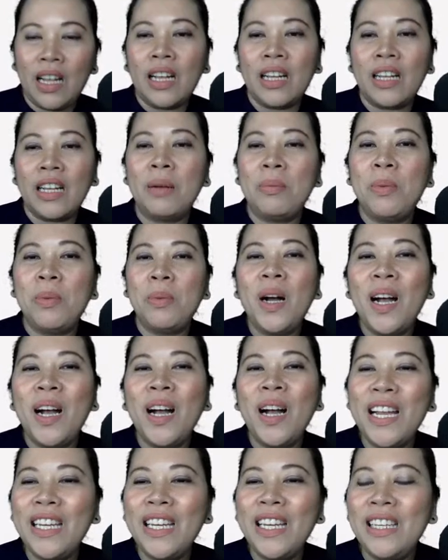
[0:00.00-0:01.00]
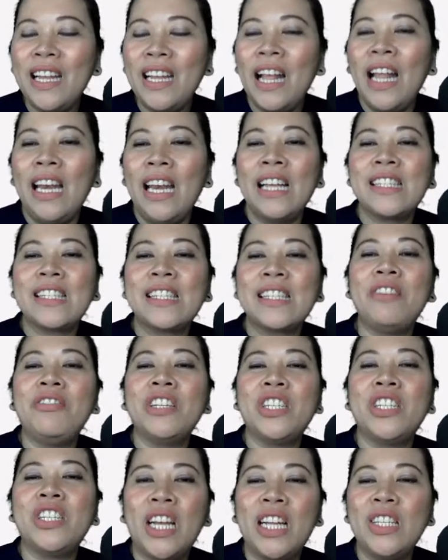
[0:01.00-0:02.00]
Come on, let's give a
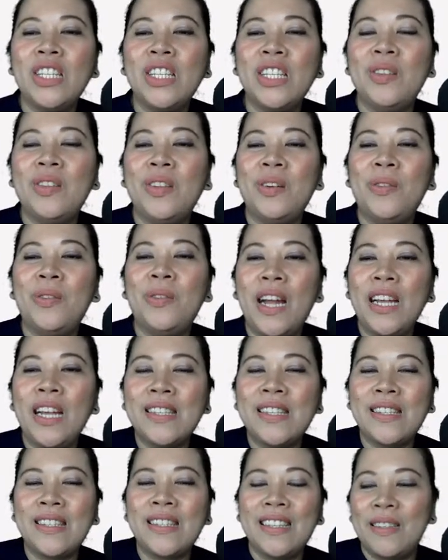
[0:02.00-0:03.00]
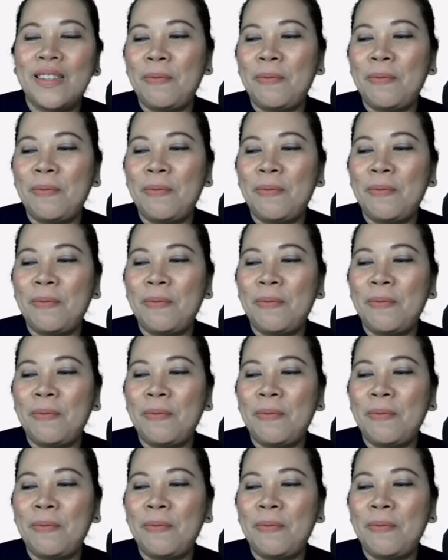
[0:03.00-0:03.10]
chance to the rest.